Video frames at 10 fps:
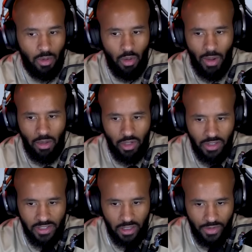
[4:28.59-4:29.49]
Oh wow, look at
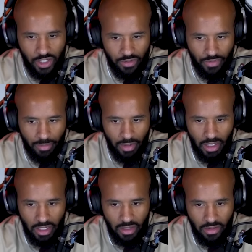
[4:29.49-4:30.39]
this elevation from
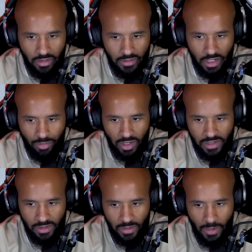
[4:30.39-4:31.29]
Derek Brunson.